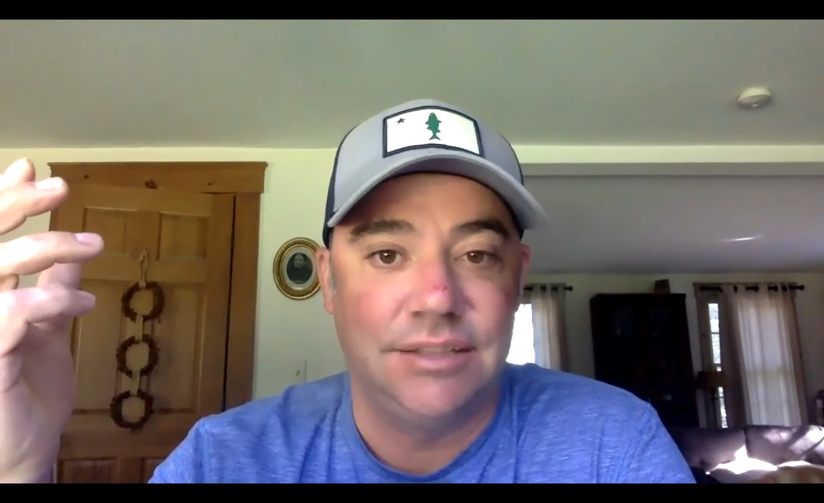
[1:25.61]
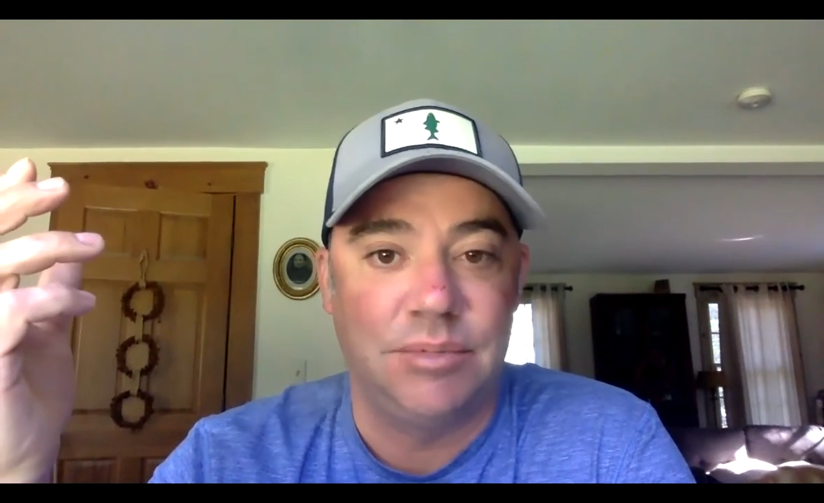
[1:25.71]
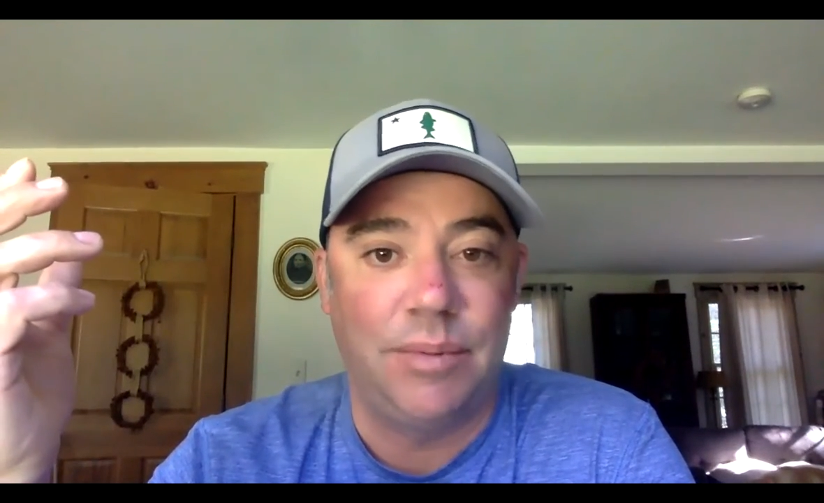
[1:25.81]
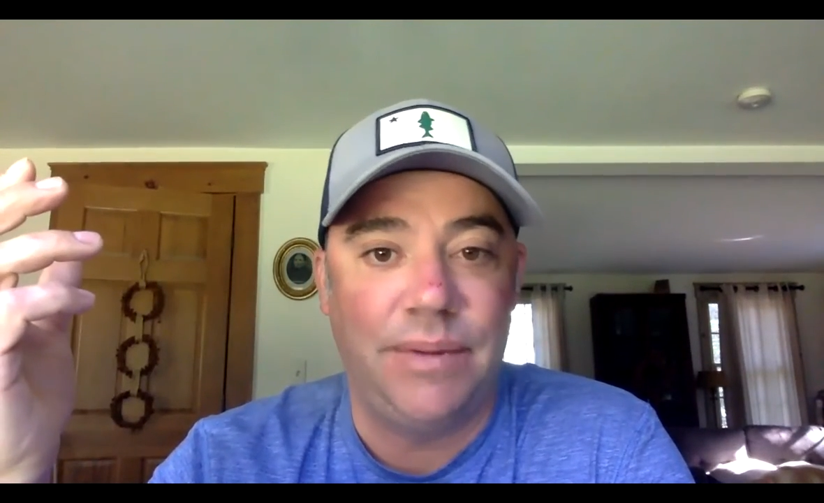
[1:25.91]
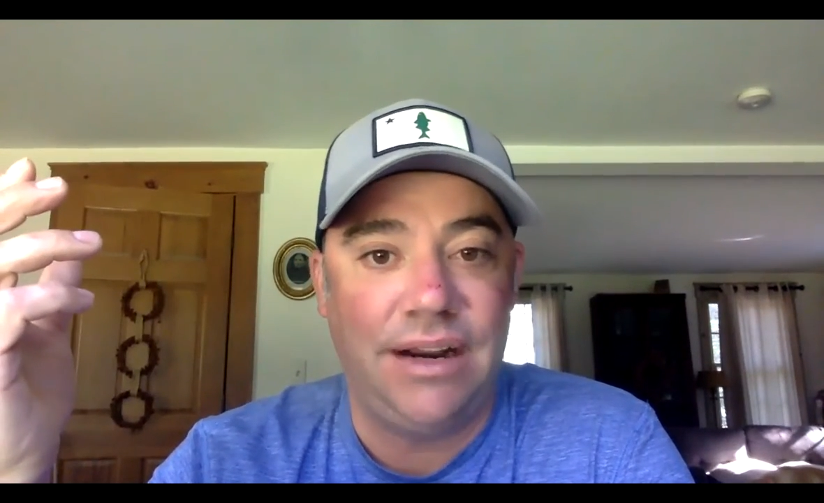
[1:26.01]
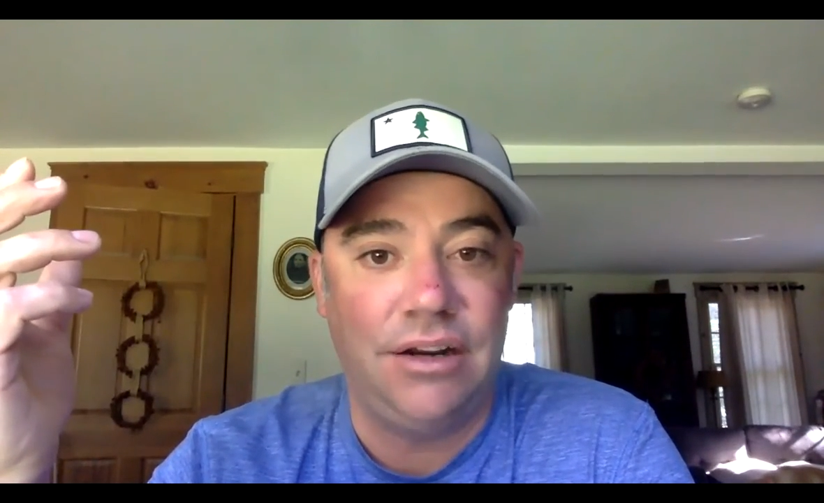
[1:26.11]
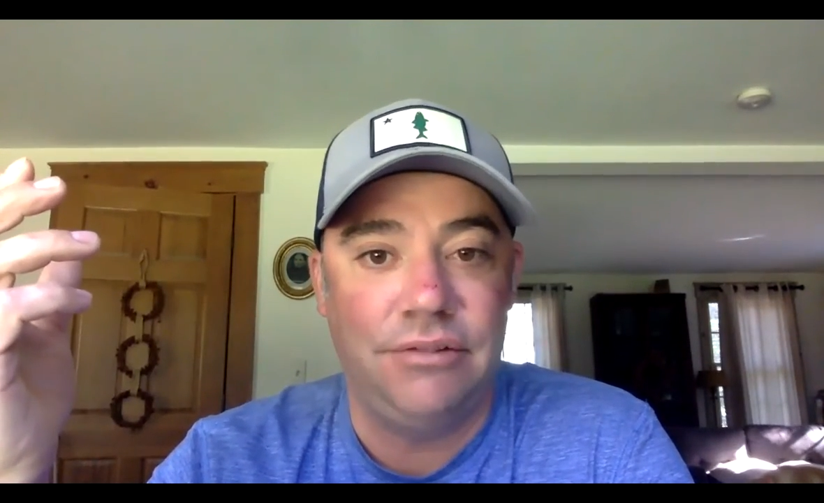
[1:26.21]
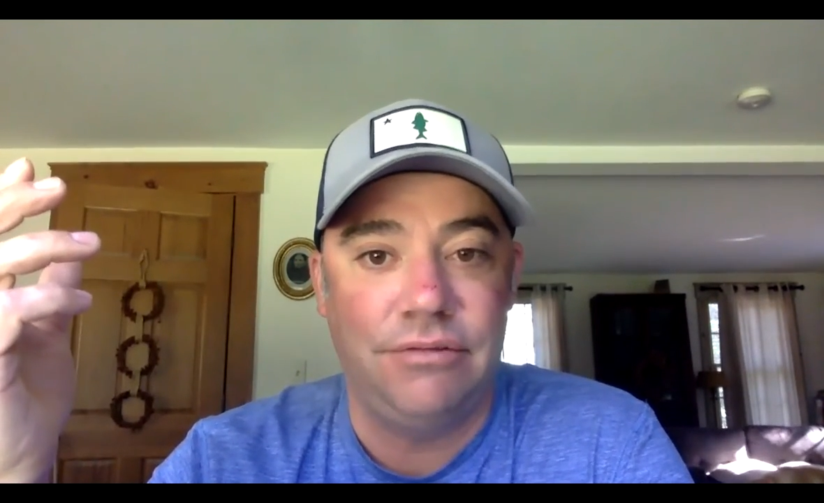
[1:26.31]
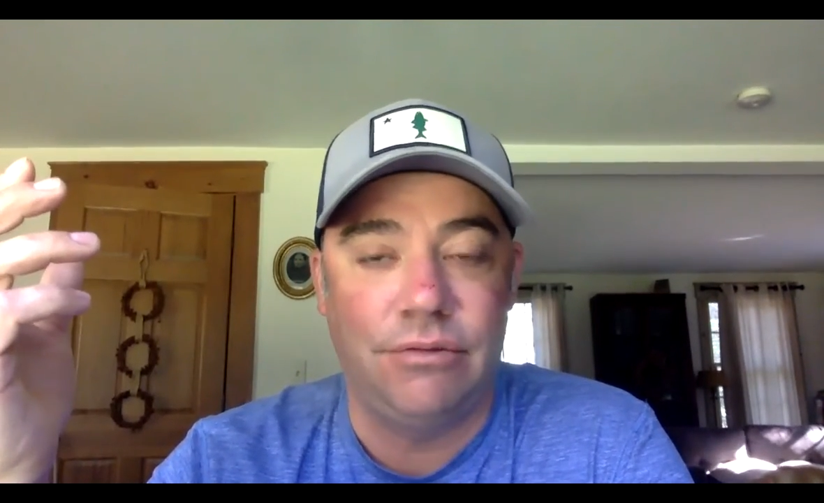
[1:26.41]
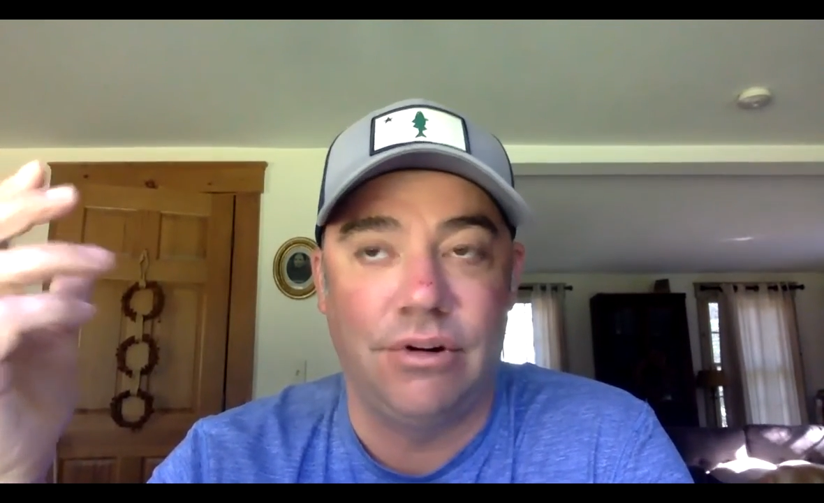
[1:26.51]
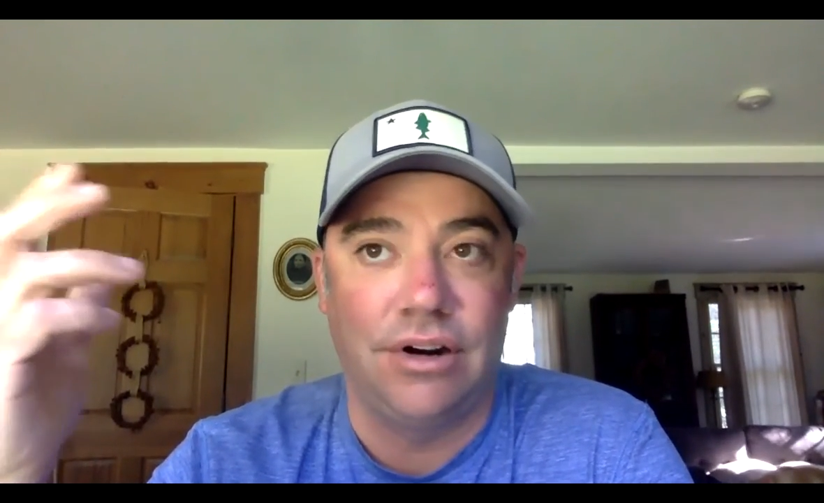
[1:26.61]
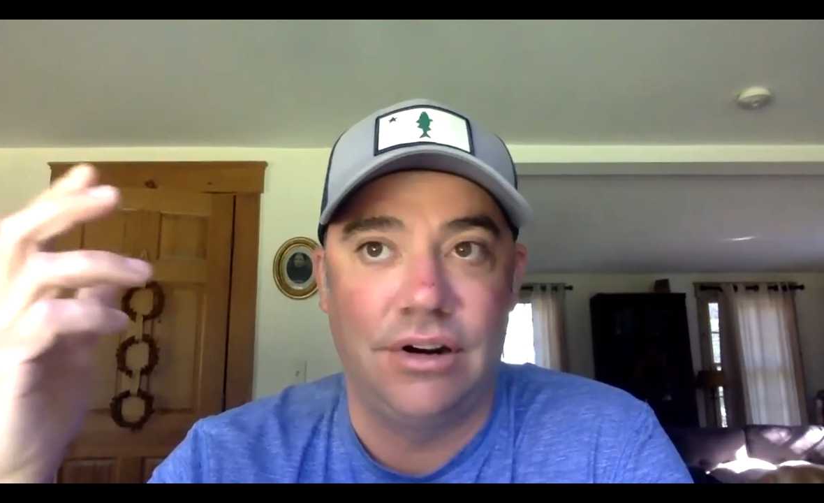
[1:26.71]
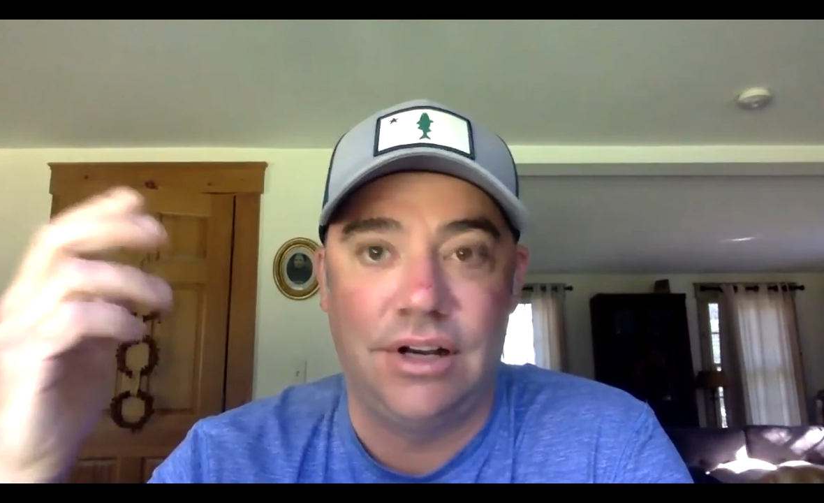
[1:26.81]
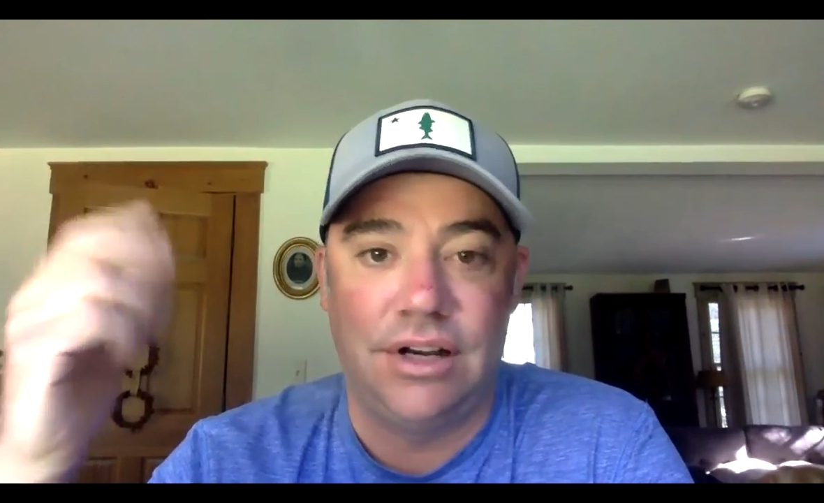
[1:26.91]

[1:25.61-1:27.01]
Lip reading: prepare you for